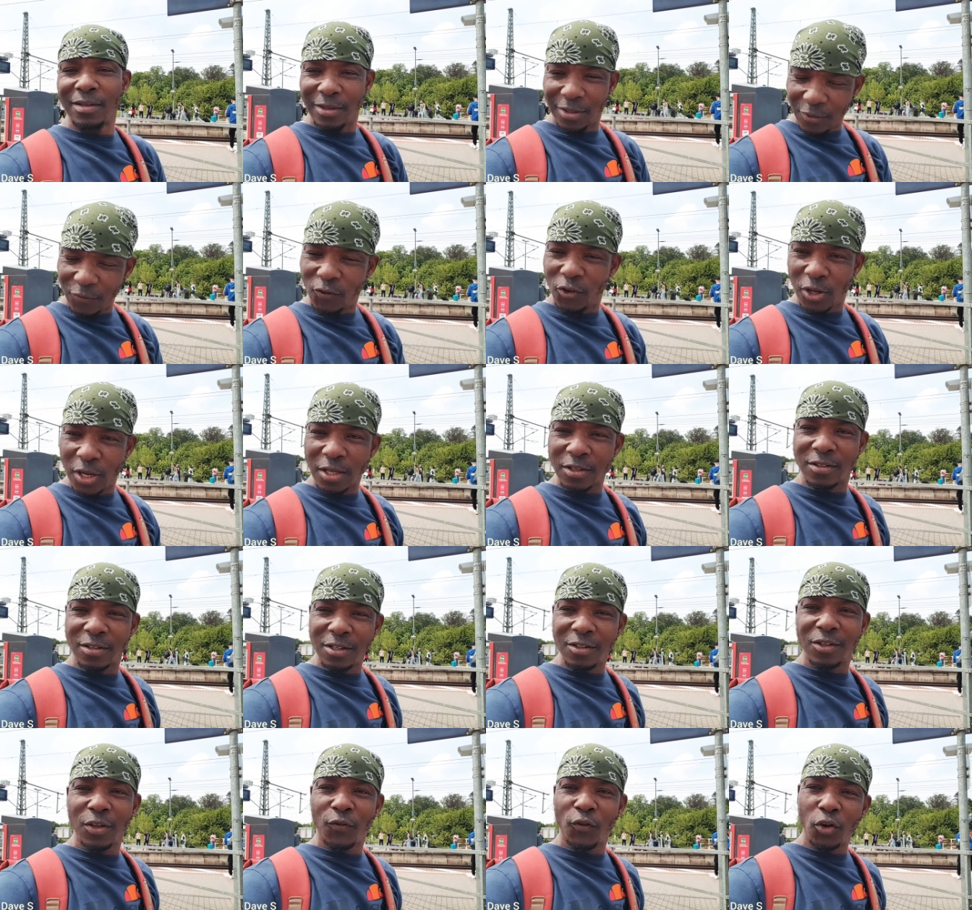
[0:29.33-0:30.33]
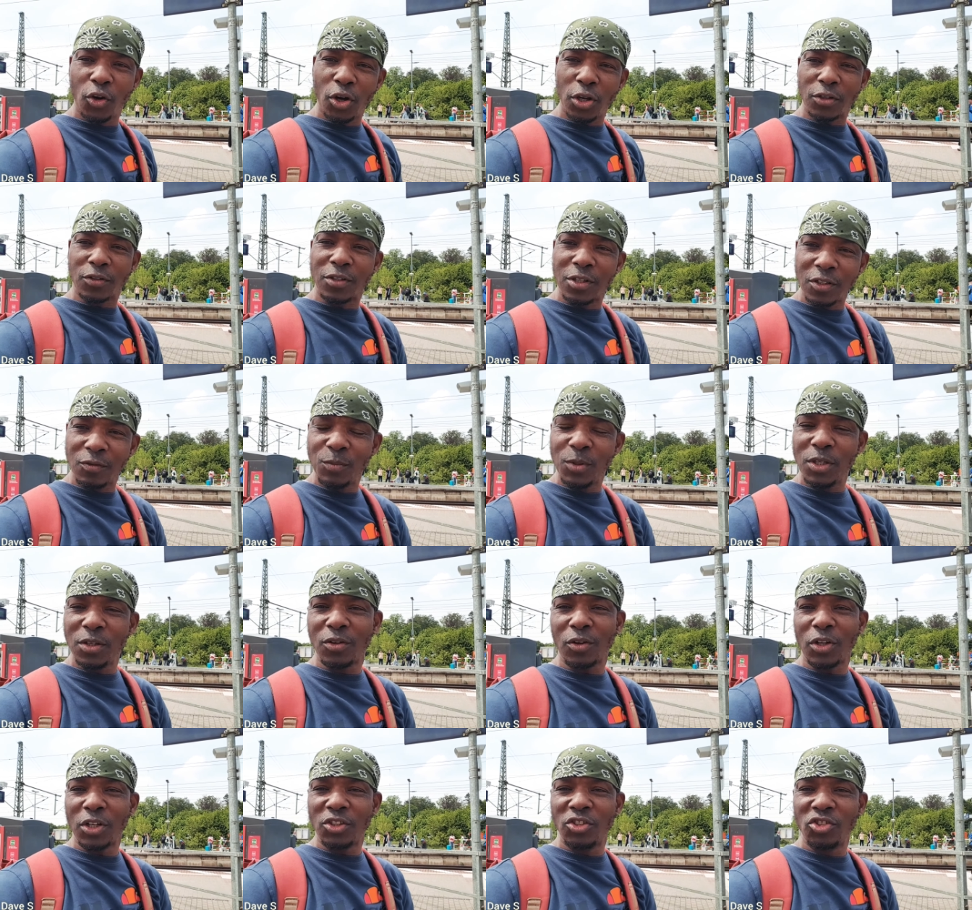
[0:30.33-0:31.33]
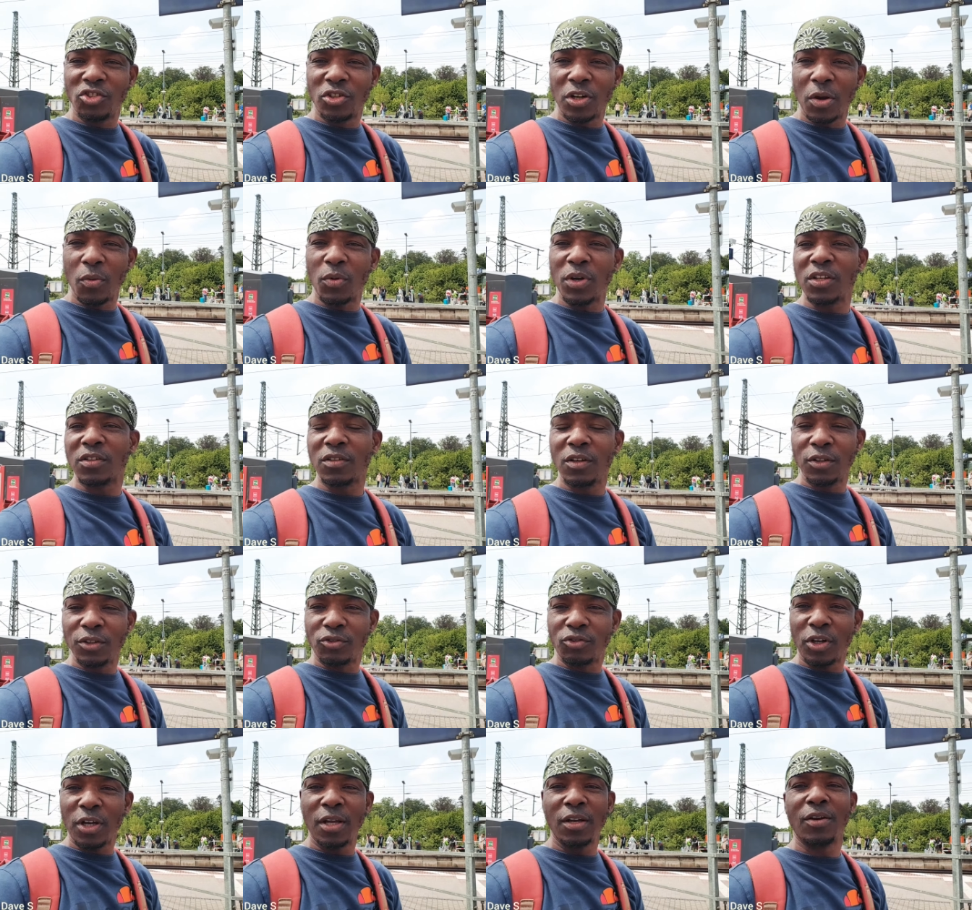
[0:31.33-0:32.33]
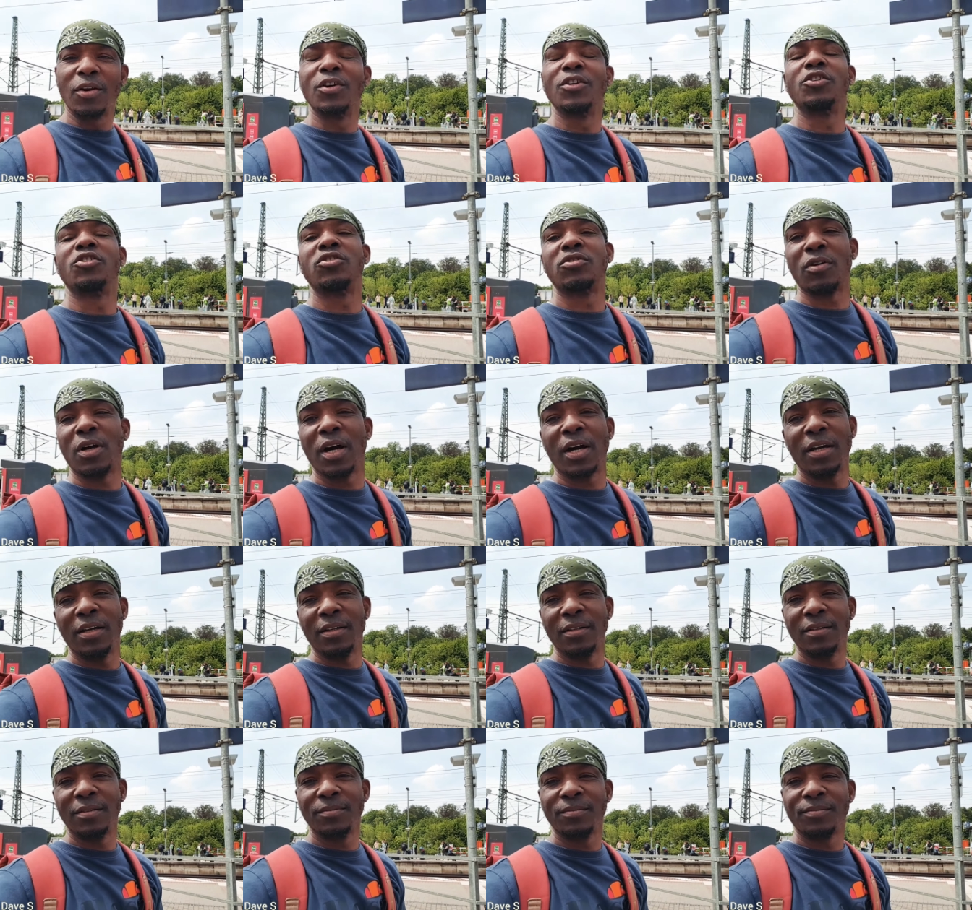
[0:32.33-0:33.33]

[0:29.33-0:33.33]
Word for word: if you get six, if you got a six minute connecting train with a slow train, don't try it.